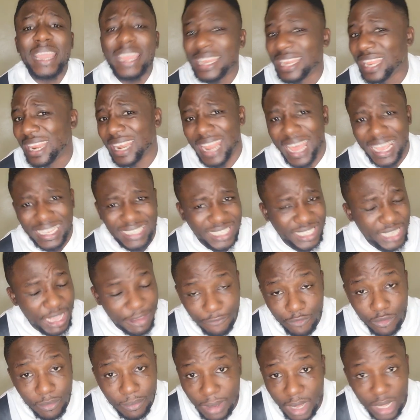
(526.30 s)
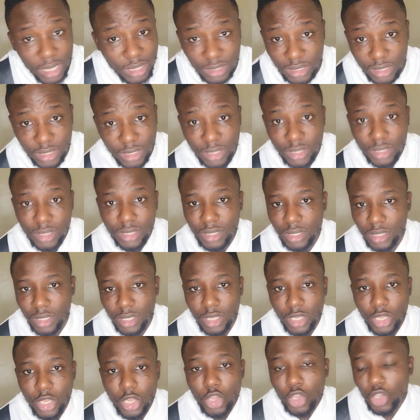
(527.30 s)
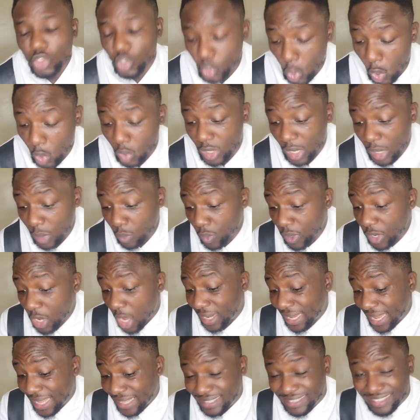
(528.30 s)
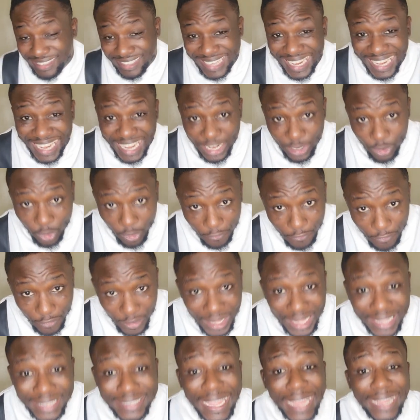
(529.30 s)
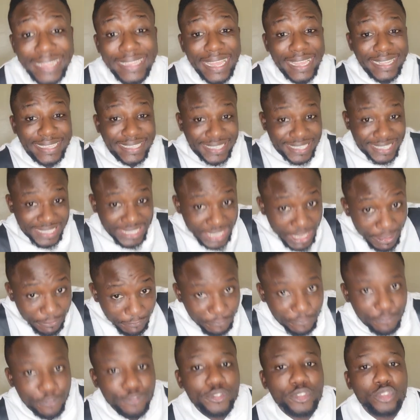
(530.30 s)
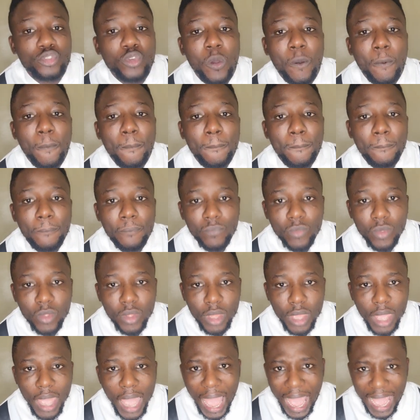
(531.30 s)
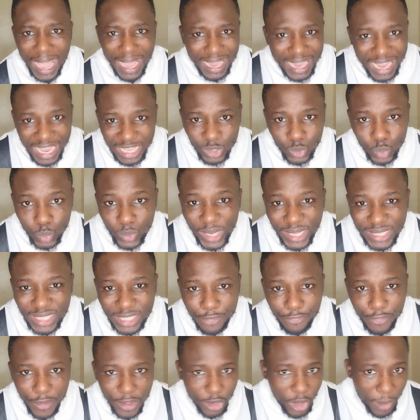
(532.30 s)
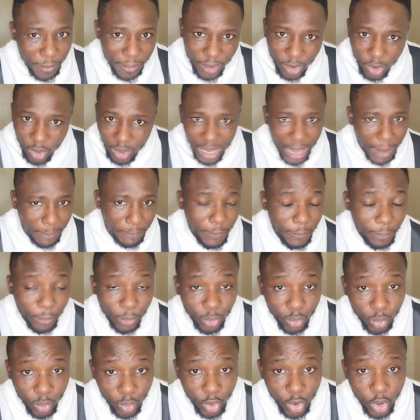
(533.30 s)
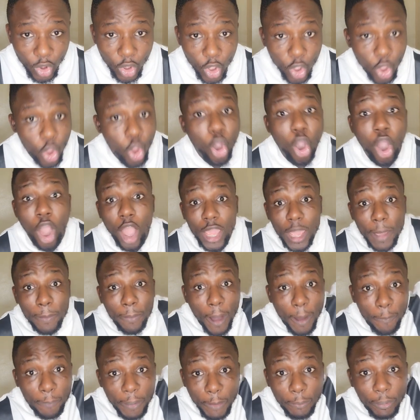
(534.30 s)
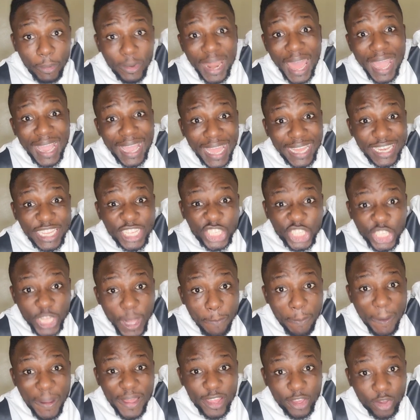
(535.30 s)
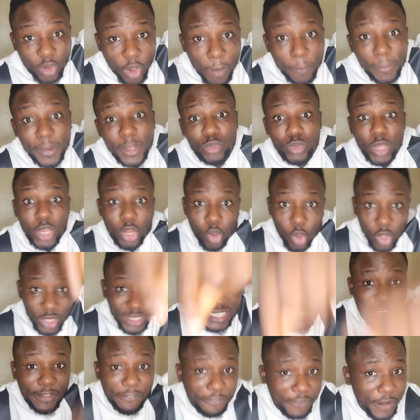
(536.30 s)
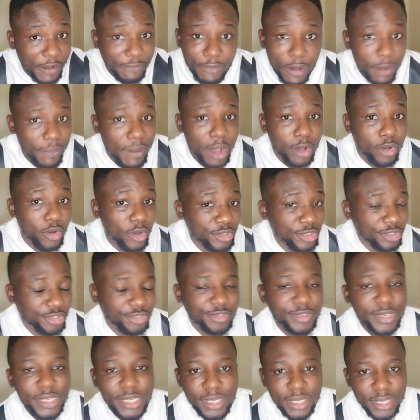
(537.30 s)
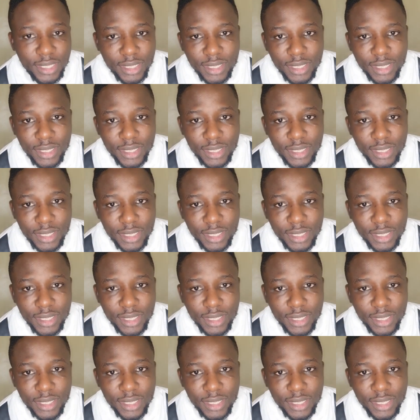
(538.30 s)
in the last 7 months. So we're not drilling enough. That they thief some. And guess who they thief? I'm not be local people. Or even people now get the ship and the companies so they got thief of our country.